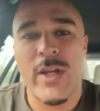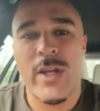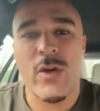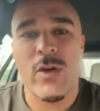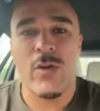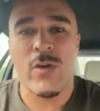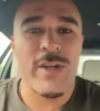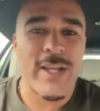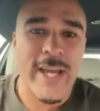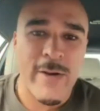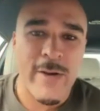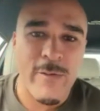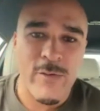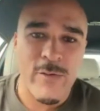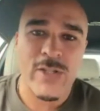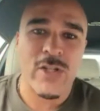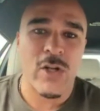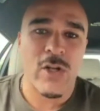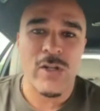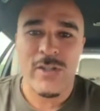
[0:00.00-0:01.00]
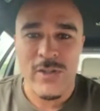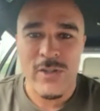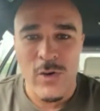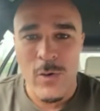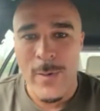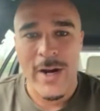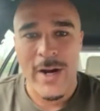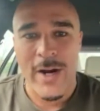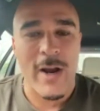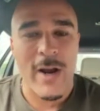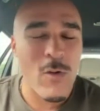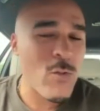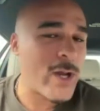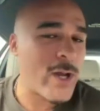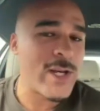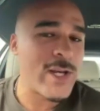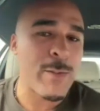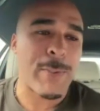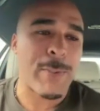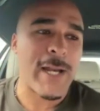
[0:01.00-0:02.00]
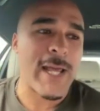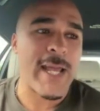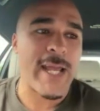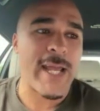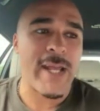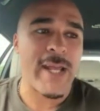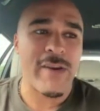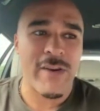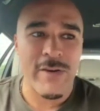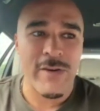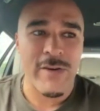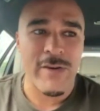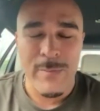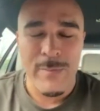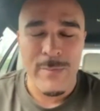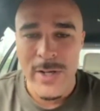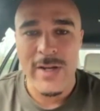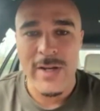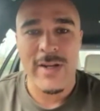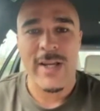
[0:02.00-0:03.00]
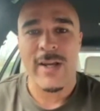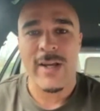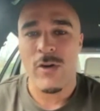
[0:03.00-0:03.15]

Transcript: couldn't get results no matter how well you played, and the media